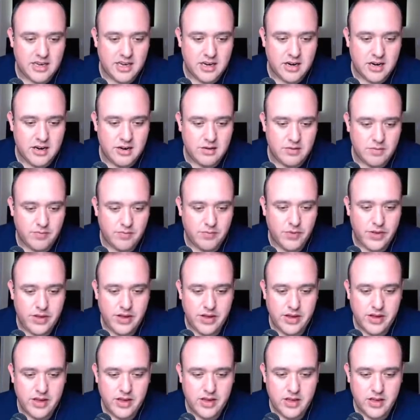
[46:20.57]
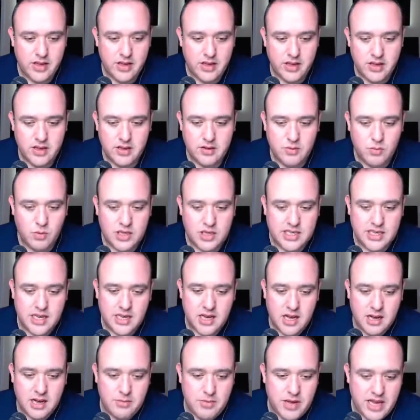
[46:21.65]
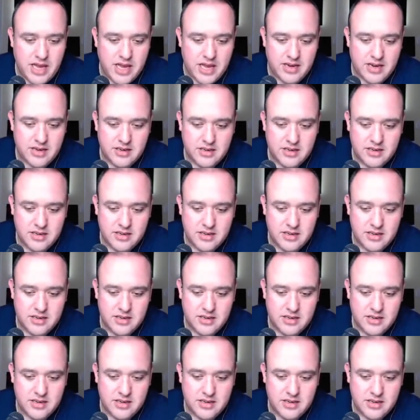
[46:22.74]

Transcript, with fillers: in here. What's Finally up, man?